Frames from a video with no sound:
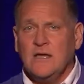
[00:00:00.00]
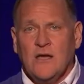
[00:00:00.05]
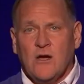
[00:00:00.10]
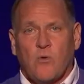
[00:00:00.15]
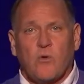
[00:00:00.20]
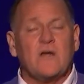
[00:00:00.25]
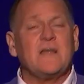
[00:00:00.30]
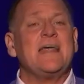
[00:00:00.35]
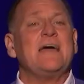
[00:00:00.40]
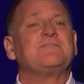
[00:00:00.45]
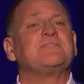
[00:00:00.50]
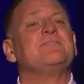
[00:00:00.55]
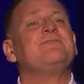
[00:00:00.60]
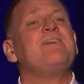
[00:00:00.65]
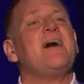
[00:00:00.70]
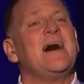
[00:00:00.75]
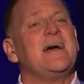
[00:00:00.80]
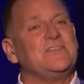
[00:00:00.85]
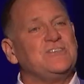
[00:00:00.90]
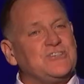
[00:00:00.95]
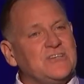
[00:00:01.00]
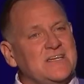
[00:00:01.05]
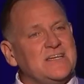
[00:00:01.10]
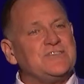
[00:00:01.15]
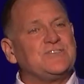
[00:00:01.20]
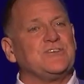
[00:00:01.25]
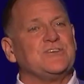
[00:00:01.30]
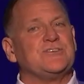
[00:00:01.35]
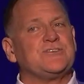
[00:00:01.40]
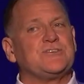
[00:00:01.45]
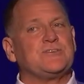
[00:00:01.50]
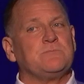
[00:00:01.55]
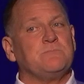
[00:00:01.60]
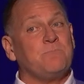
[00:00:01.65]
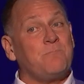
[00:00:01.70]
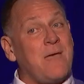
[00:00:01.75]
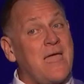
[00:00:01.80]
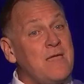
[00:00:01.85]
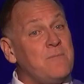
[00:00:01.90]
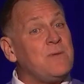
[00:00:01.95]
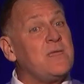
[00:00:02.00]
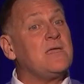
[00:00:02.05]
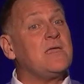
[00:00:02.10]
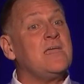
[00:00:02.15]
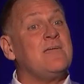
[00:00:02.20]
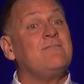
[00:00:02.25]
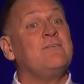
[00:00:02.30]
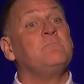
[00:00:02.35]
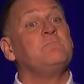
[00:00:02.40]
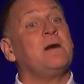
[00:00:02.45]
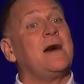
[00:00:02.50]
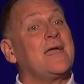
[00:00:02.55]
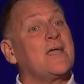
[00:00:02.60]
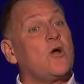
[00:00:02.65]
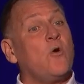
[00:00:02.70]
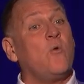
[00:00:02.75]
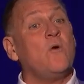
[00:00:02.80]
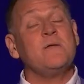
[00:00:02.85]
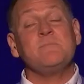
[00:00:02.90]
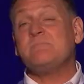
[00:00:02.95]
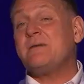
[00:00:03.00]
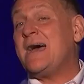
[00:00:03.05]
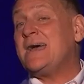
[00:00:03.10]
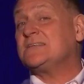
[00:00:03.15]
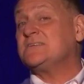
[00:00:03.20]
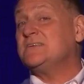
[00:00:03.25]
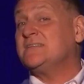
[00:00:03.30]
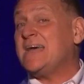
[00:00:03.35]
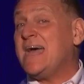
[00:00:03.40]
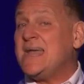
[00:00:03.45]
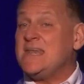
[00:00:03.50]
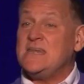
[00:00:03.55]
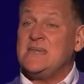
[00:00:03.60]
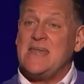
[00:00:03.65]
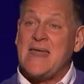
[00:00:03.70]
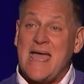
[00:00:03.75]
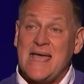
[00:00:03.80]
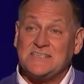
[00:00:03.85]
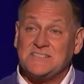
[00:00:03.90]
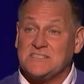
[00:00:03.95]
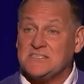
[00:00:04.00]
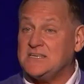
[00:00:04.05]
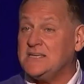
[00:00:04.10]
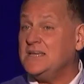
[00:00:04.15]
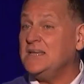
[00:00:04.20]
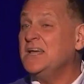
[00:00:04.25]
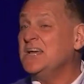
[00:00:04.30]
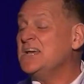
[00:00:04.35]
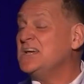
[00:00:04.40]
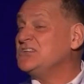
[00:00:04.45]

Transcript: We're going to have to find Jesus maybe even by going back to that nasty,